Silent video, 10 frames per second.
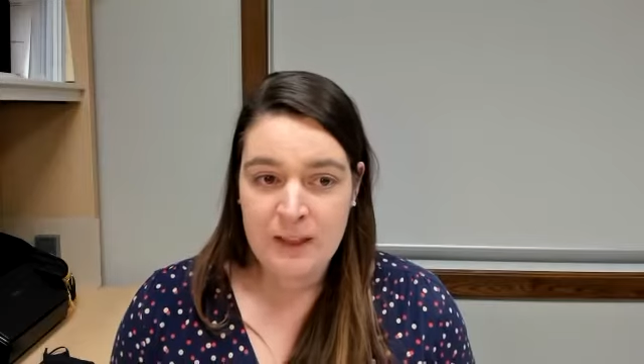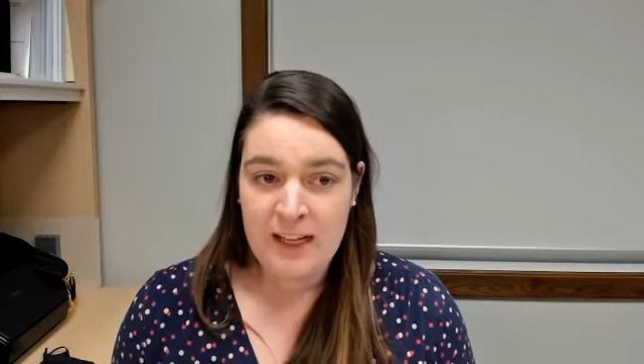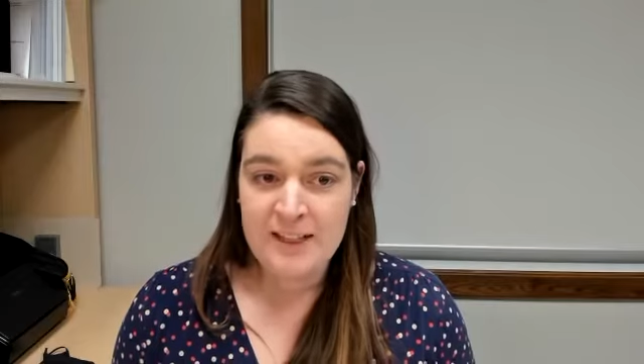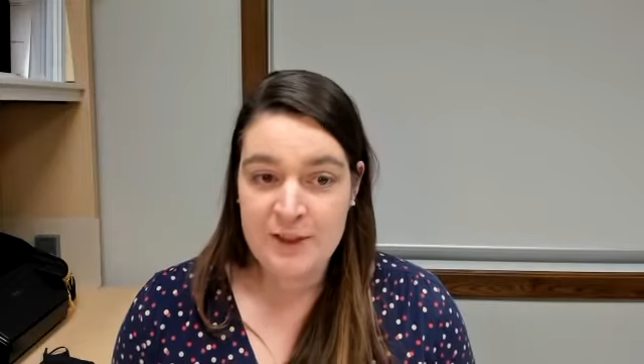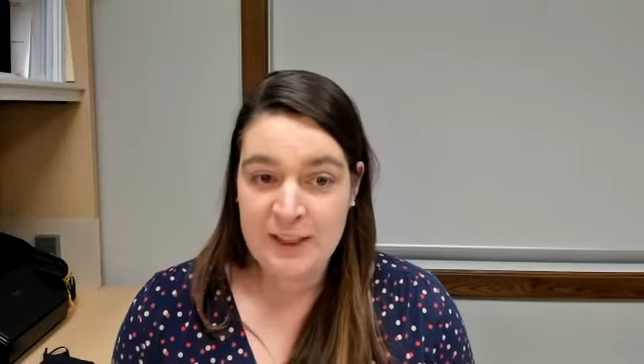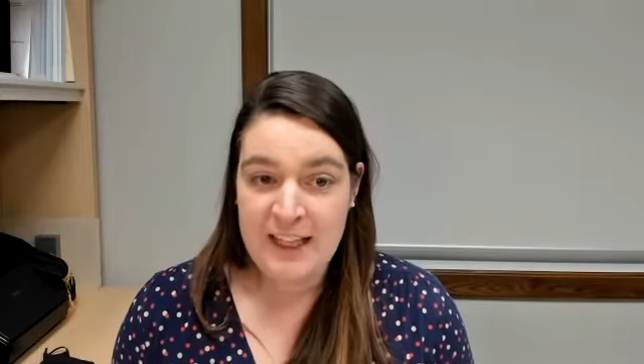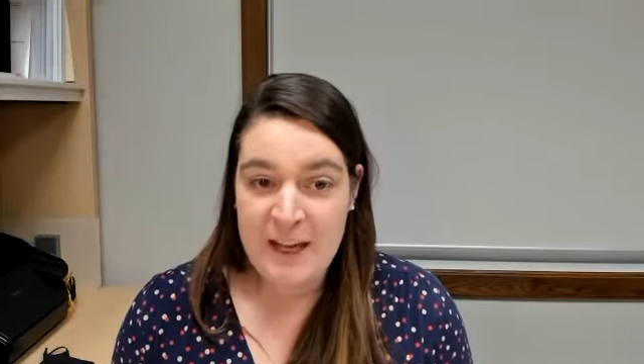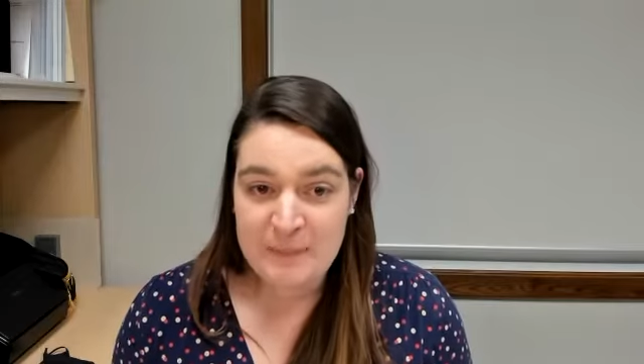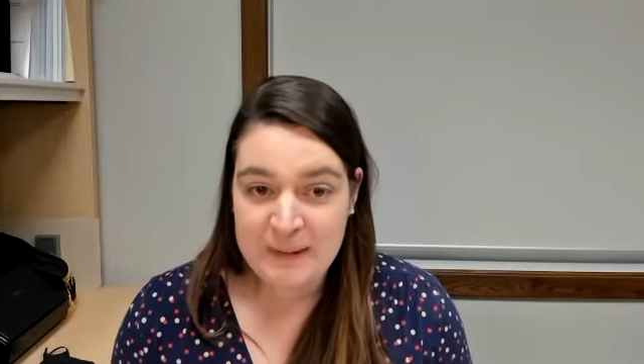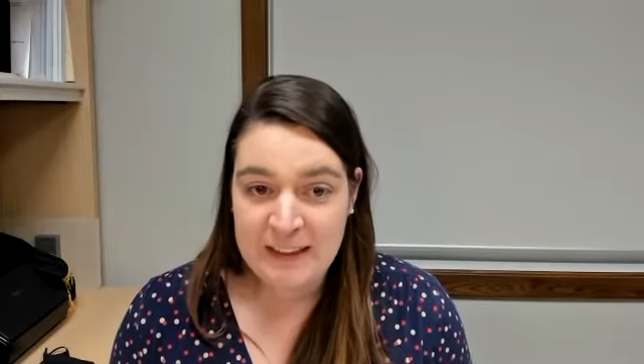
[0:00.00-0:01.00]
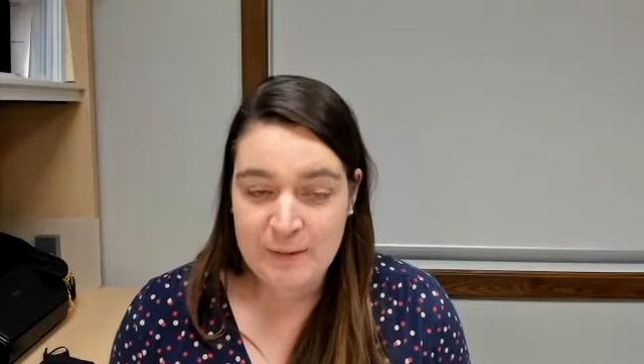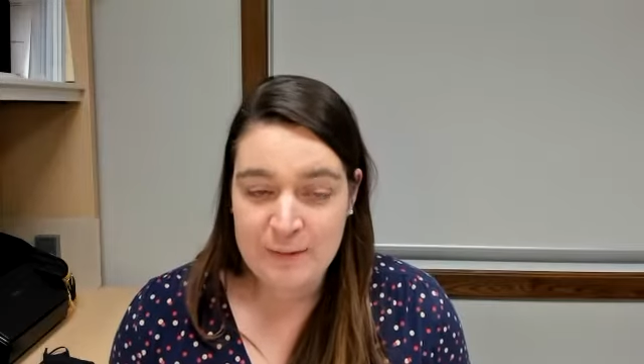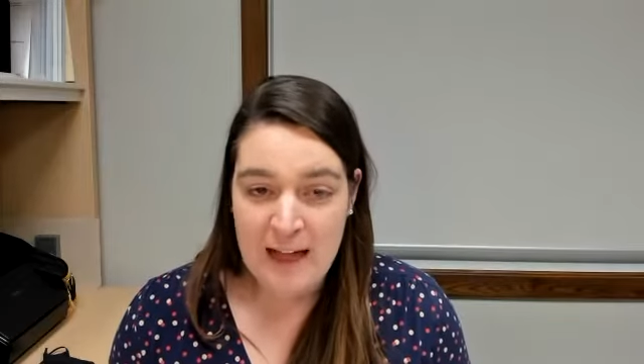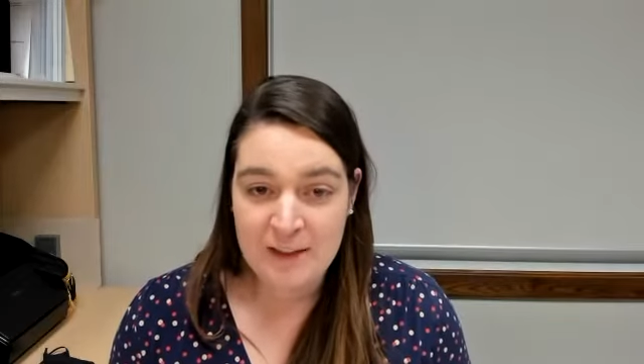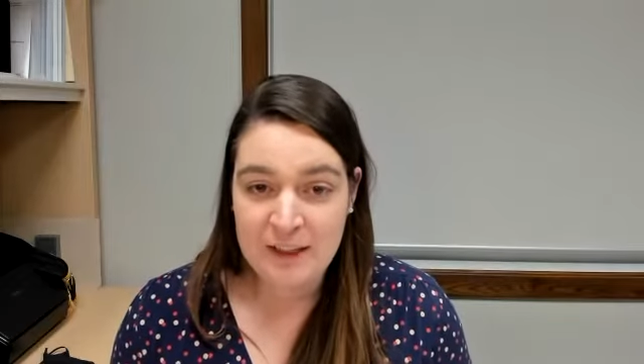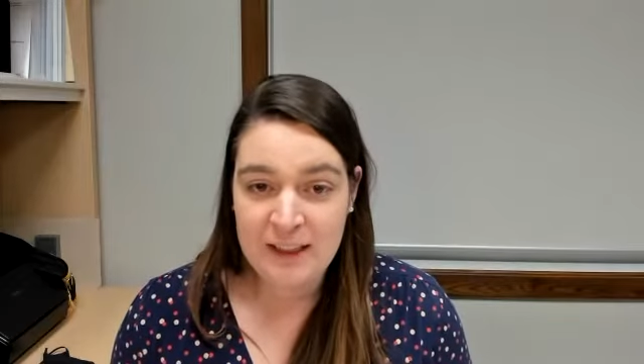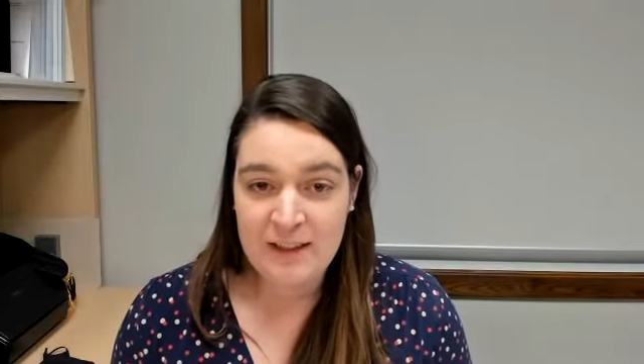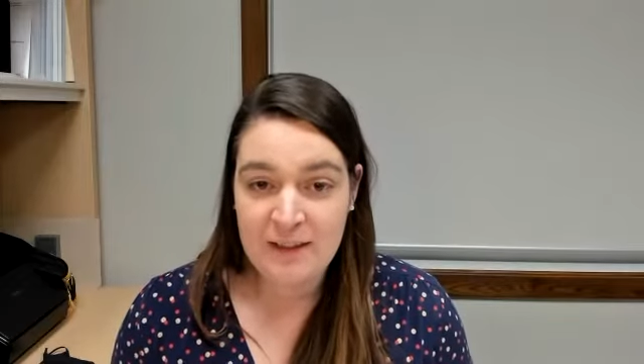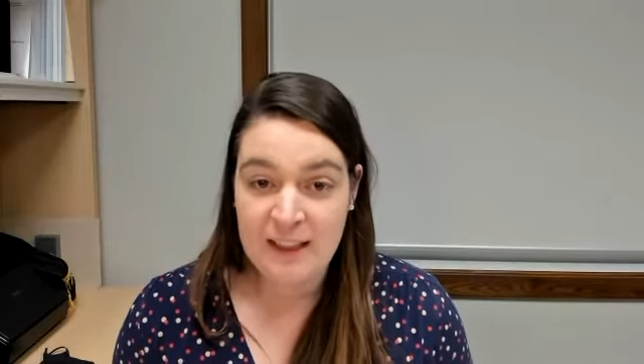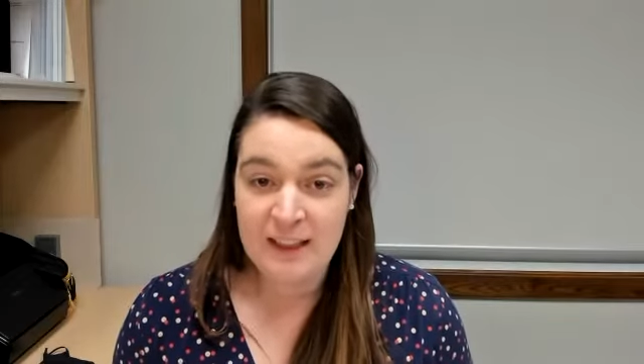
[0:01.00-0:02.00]
I seriously can't believe Valarie,
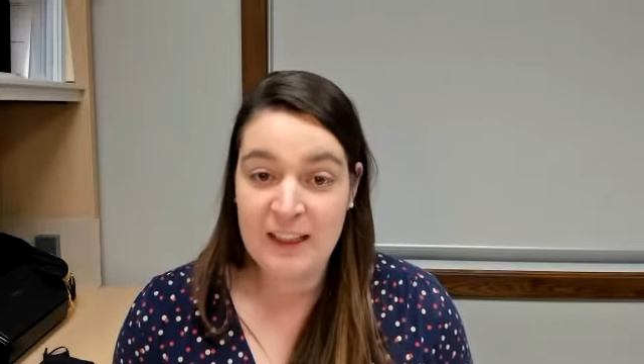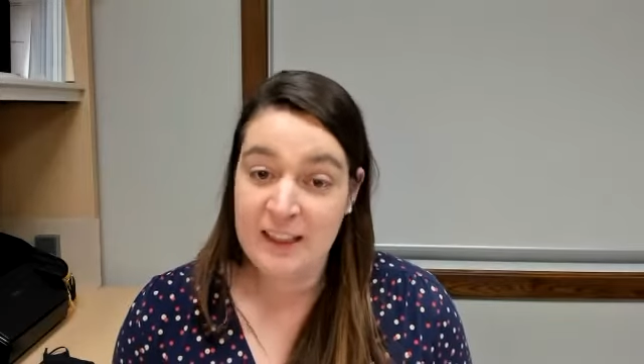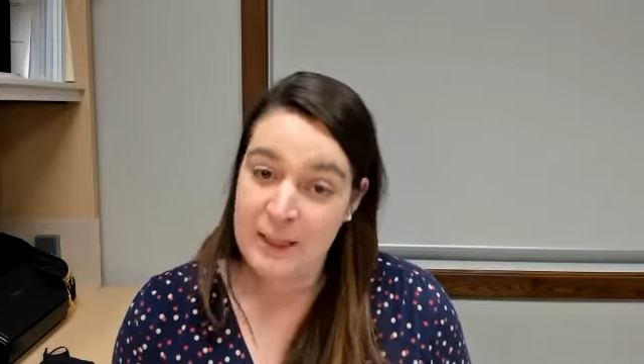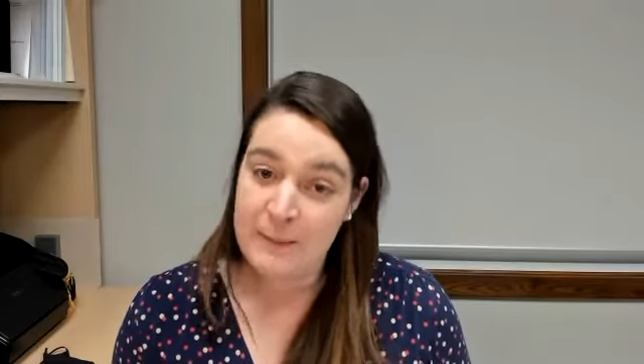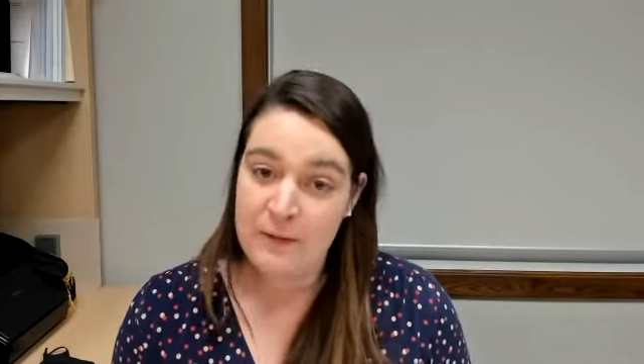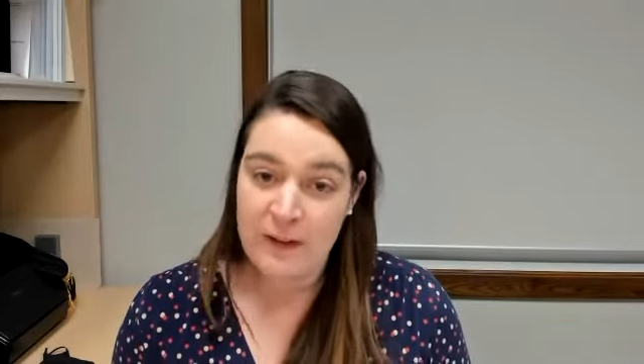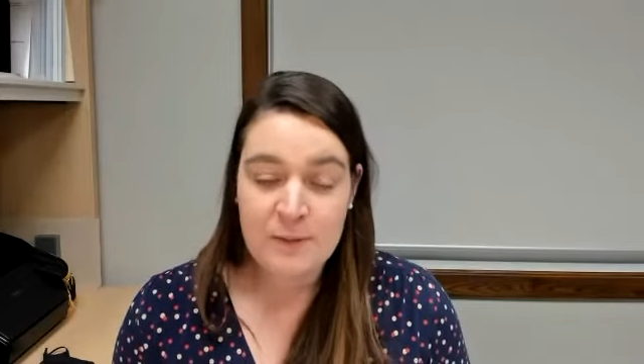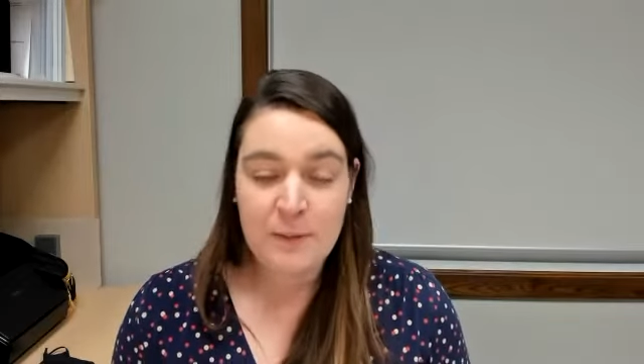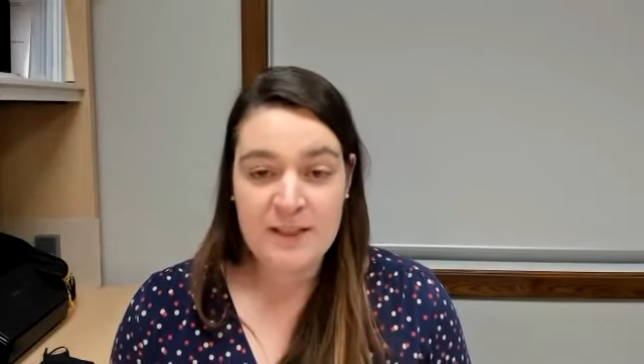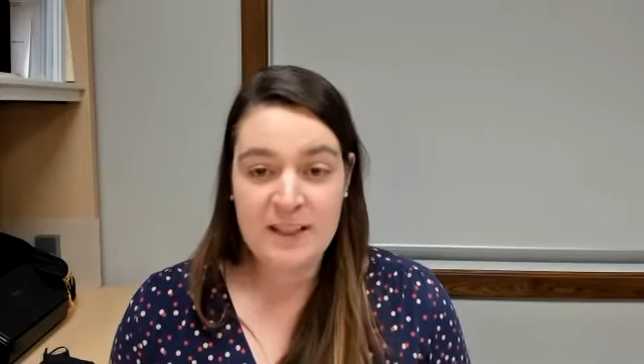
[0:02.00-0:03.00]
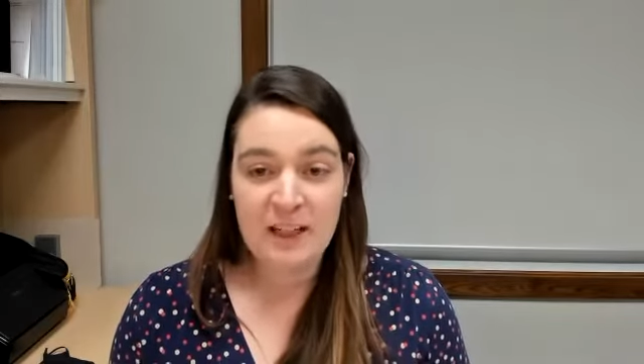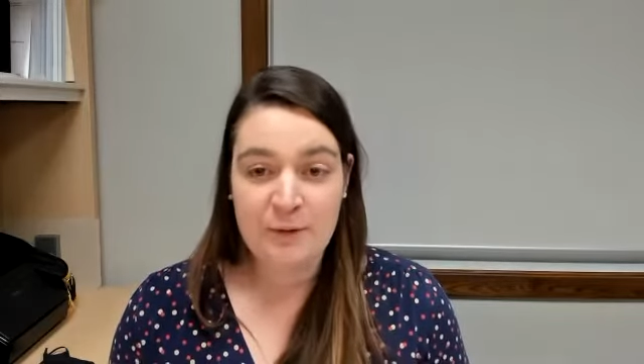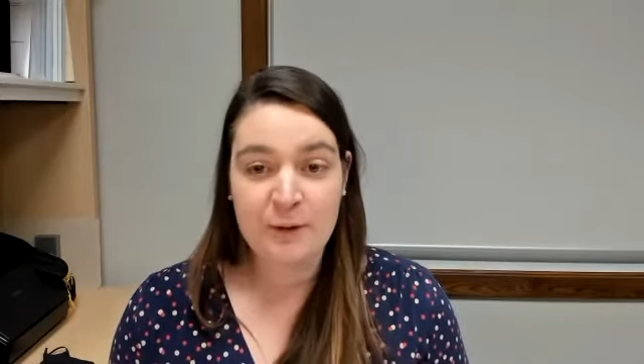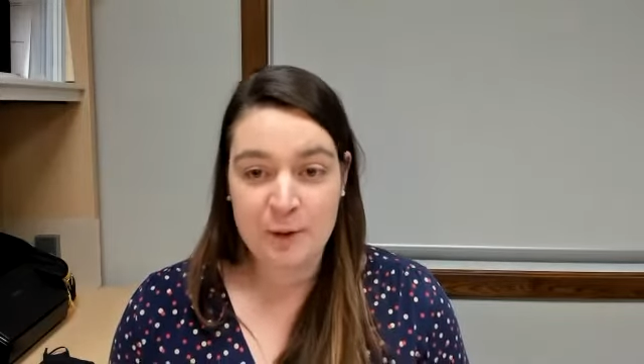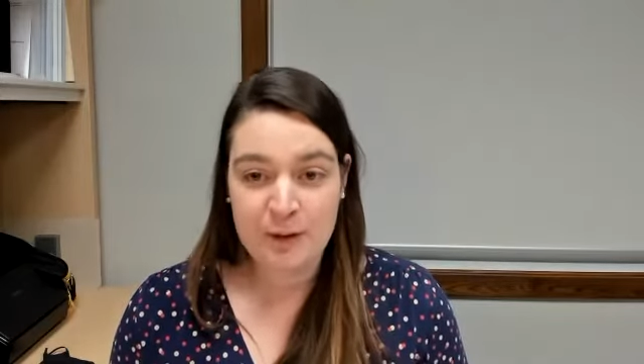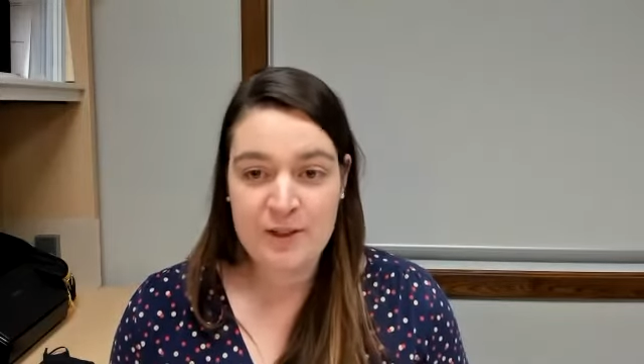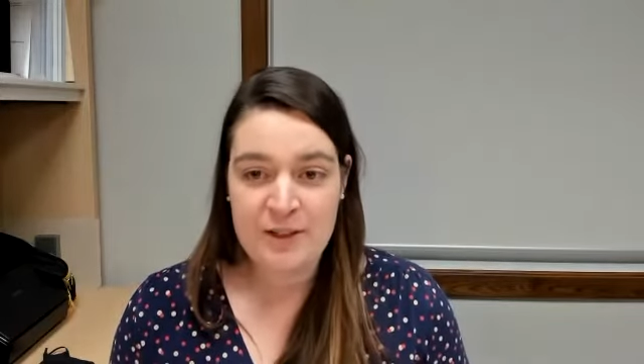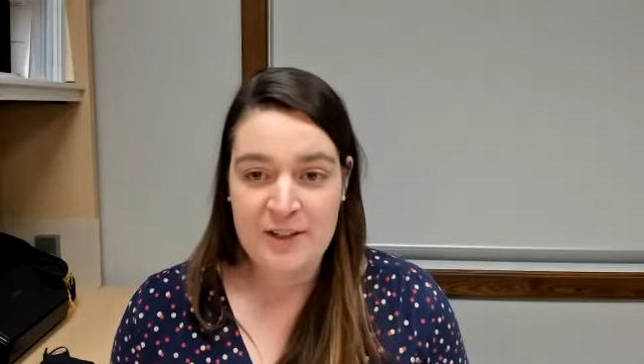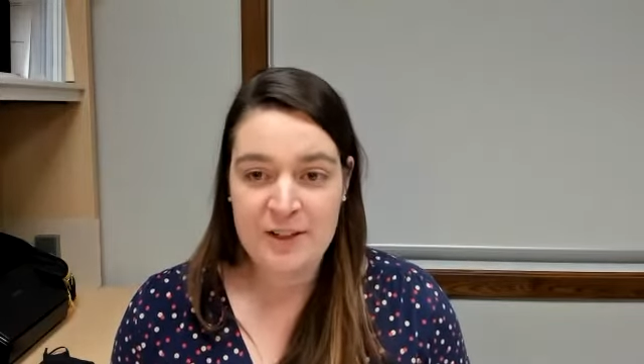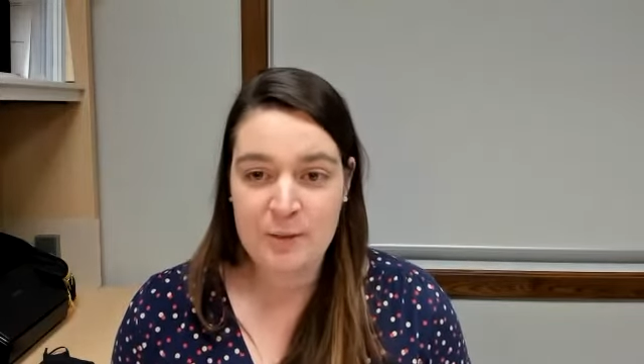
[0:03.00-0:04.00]
the incoming vice president of Rotary
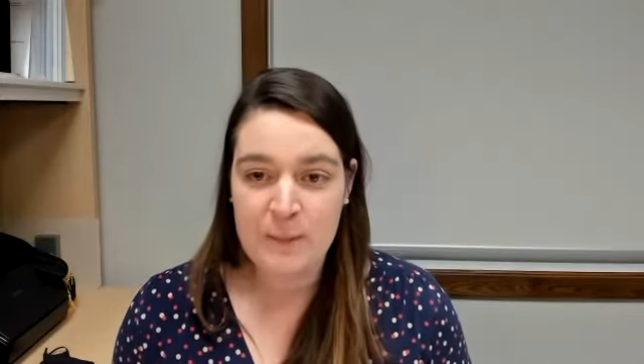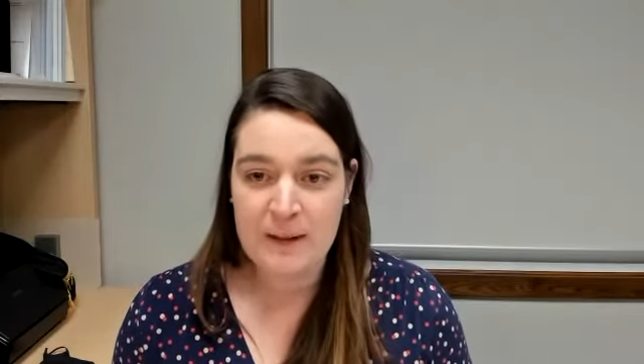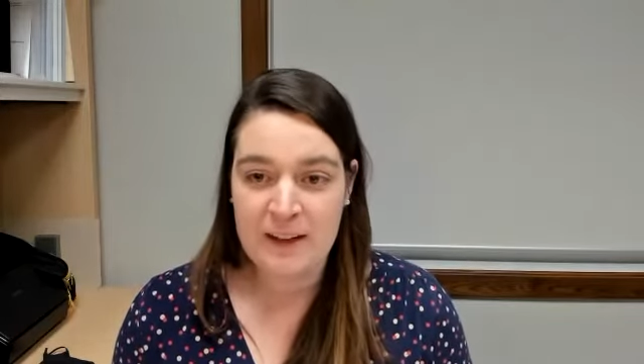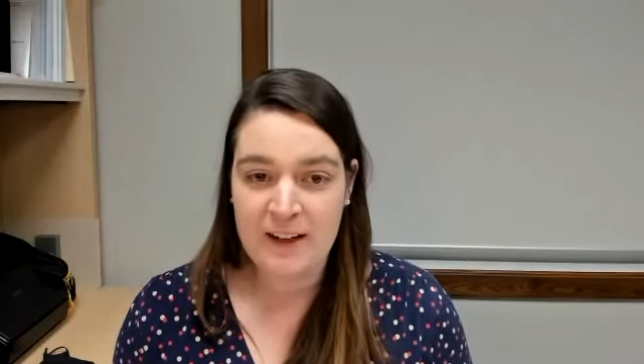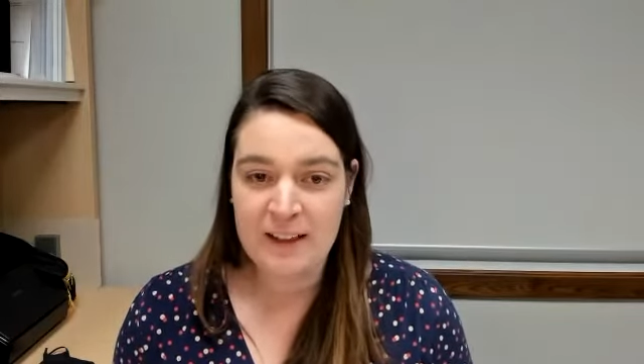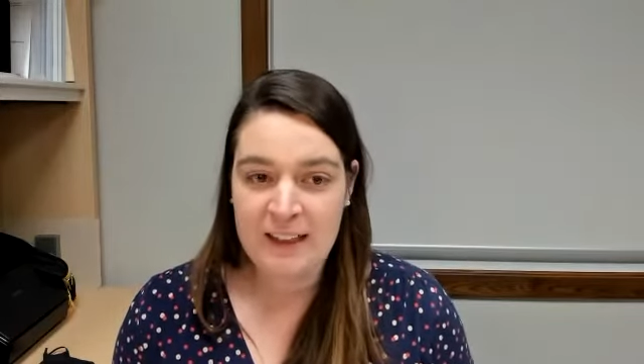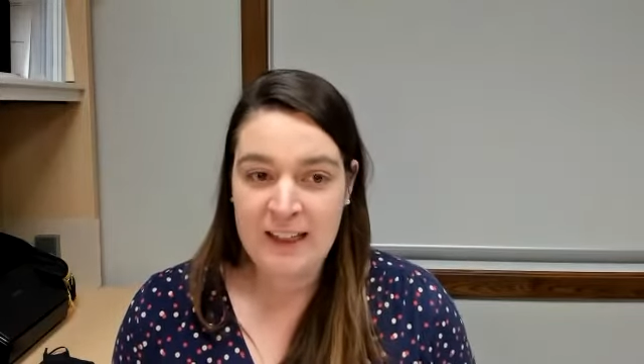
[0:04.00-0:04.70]
International, will be there.